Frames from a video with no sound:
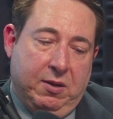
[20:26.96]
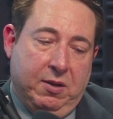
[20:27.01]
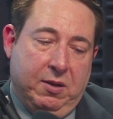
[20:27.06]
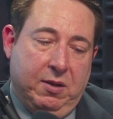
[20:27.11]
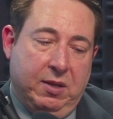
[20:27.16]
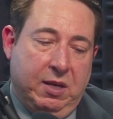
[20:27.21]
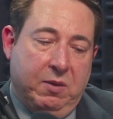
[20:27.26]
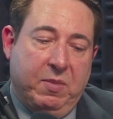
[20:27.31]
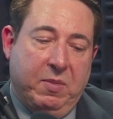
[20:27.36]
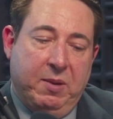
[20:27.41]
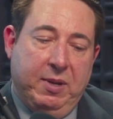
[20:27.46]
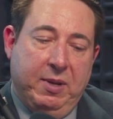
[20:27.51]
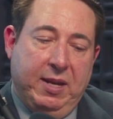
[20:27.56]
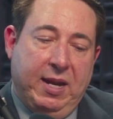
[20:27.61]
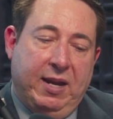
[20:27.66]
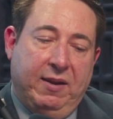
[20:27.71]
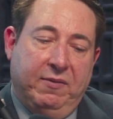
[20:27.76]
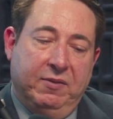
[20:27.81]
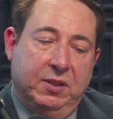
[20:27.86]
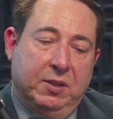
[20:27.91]
then maybe
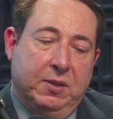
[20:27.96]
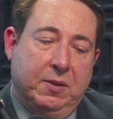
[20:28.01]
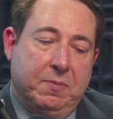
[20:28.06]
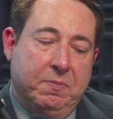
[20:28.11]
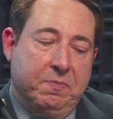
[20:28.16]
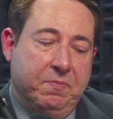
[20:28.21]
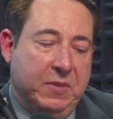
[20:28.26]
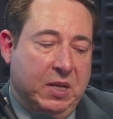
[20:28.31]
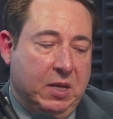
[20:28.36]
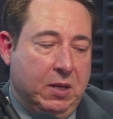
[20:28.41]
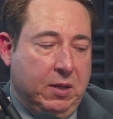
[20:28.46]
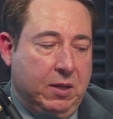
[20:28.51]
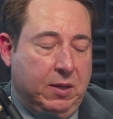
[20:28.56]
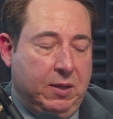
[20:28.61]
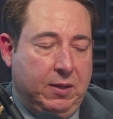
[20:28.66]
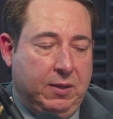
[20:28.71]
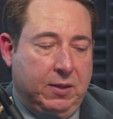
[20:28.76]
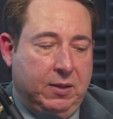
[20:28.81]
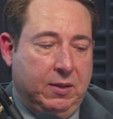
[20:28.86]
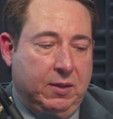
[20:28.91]
have some.
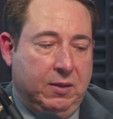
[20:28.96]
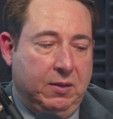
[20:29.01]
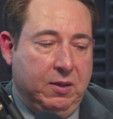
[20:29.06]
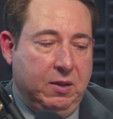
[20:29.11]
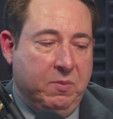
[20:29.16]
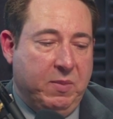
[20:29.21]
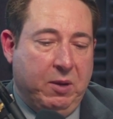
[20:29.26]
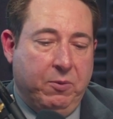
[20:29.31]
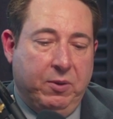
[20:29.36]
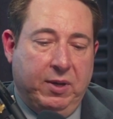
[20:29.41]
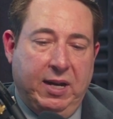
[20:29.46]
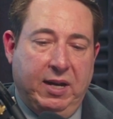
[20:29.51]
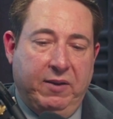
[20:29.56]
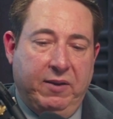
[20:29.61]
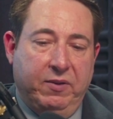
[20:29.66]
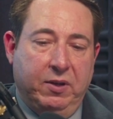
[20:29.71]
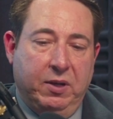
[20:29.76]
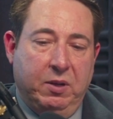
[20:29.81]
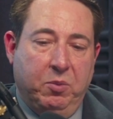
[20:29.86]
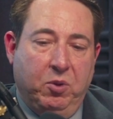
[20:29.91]
You may want to
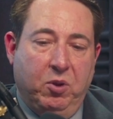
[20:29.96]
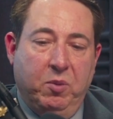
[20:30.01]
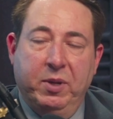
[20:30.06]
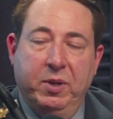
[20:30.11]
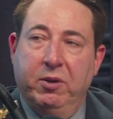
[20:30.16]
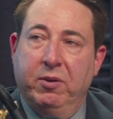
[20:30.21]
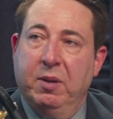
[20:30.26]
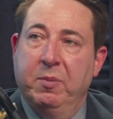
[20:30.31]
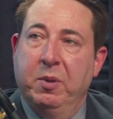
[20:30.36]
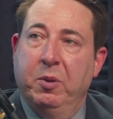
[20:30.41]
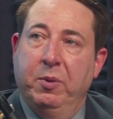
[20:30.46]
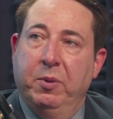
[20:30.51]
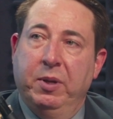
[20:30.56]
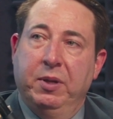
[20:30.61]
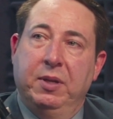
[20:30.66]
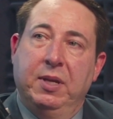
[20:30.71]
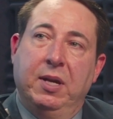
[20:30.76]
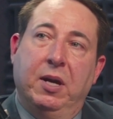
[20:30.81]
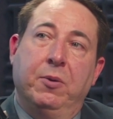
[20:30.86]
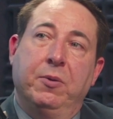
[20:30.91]
have an employment agreement
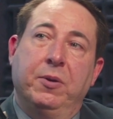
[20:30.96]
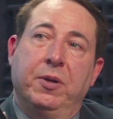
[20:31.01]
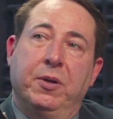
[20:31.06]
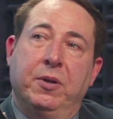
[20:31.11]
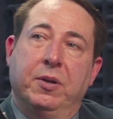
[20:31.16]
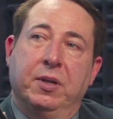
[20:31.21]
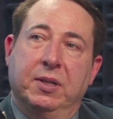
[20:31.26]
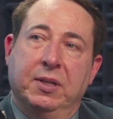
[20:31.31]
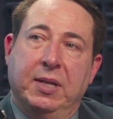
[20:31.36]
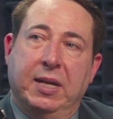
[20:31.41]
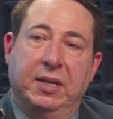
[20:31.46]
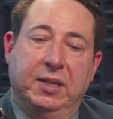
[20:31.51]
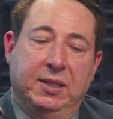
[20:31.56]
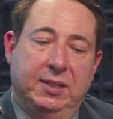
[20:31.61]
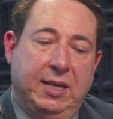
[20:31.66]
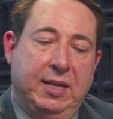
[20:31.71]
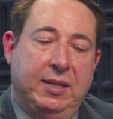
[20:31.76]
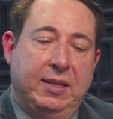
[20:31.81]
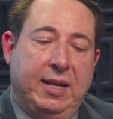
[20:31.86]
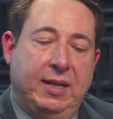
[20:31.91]
with the owner to kind of
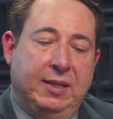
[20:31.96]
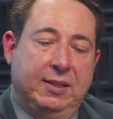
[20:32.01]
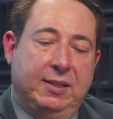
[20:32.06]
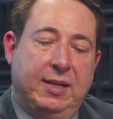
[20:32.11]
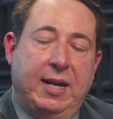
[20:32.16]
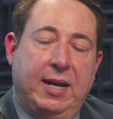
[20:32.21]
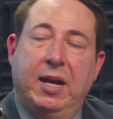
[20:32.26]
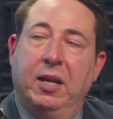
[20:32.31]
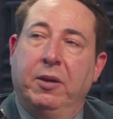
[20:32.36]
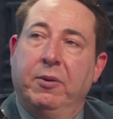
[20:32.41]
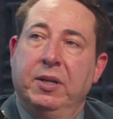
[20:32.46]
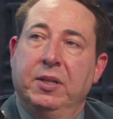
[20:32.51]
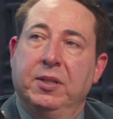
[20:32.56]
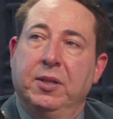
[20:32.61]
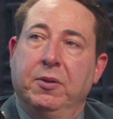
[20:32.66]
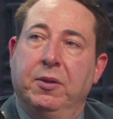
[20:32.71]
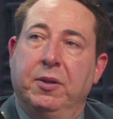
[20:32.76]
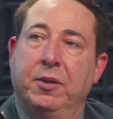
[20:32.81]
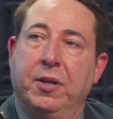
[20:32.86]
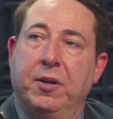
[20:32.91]
set that salary
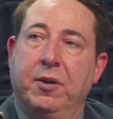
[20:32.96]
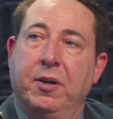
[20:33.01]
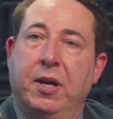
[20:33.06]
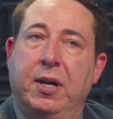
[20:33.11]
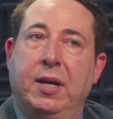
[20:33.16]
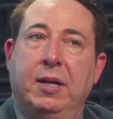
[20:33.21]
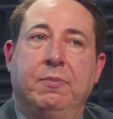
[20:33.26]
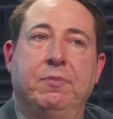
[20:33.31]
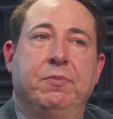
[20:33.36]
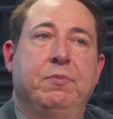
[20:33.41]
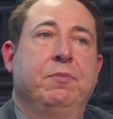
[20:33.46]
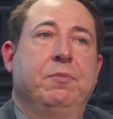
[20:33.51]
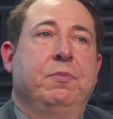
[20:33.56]
so that they're not